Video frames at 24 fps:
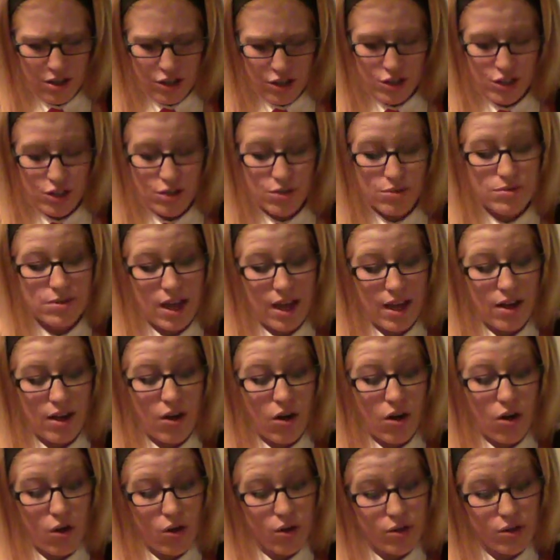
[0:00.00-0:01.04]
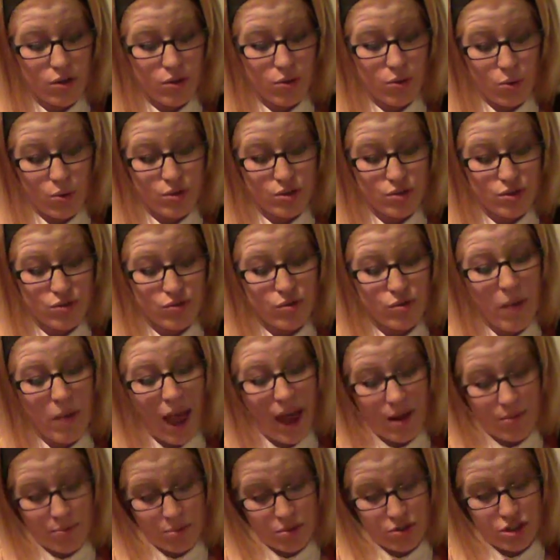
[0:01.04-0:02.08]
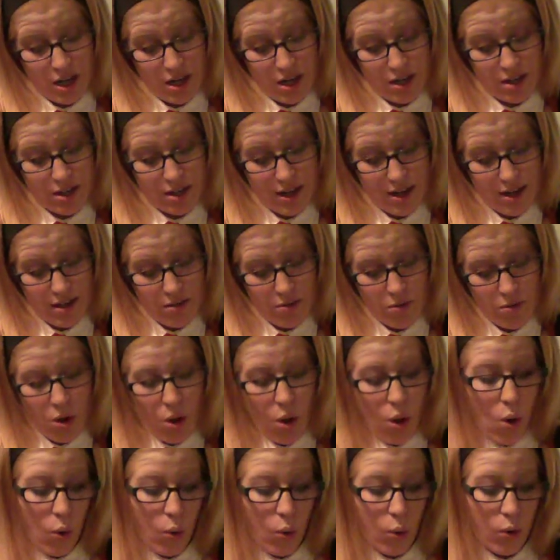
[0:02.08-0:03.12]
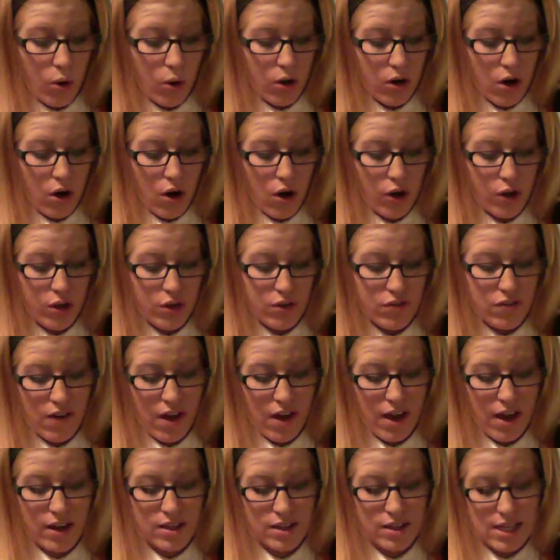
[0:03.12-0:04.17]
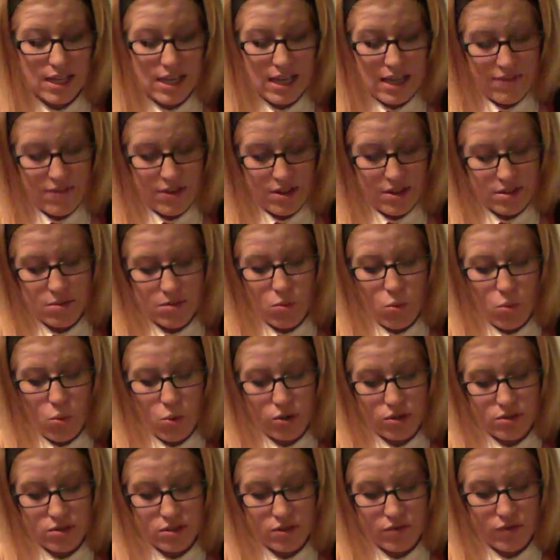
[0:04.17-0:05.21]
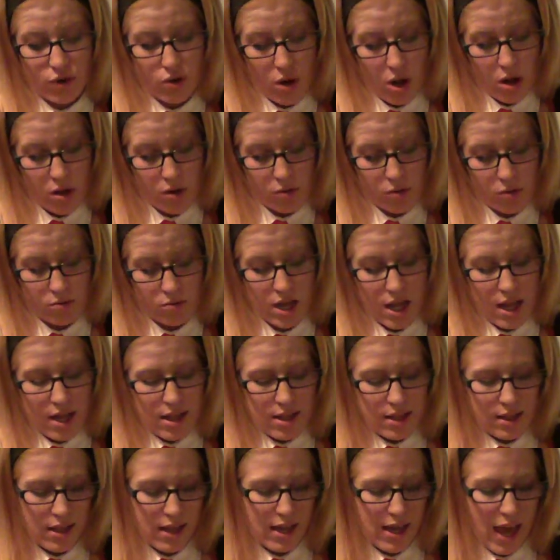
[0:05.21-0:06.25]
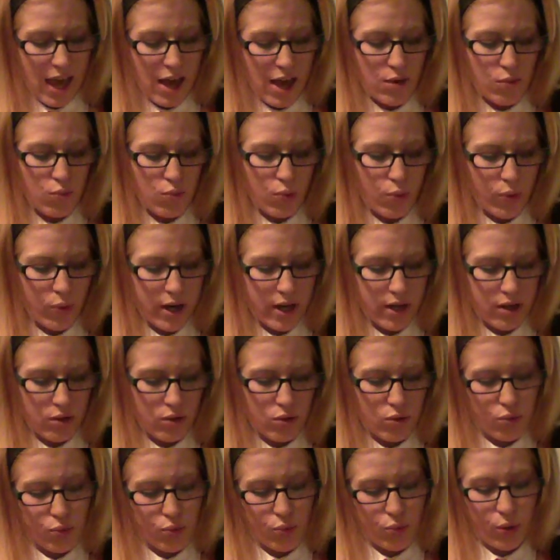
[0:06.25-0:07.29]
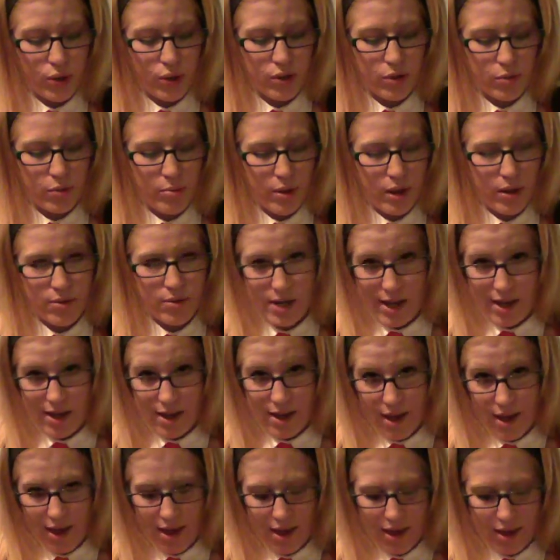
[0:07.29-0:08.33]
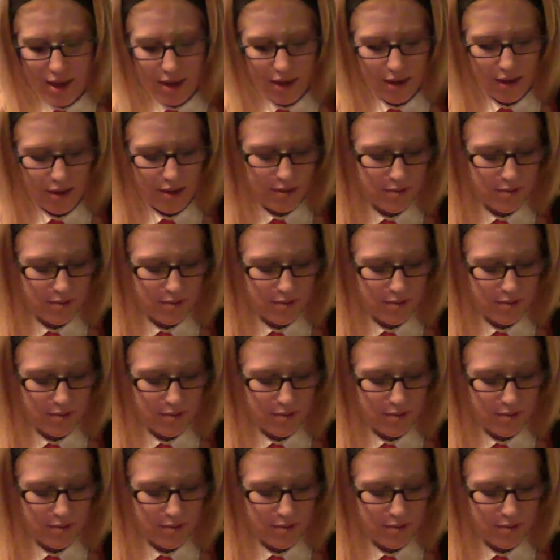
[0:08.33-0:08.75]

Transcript: "Do you take all your orders from Applejack now, or are you finally giving some orders of your own, like a real royal pony, eh?"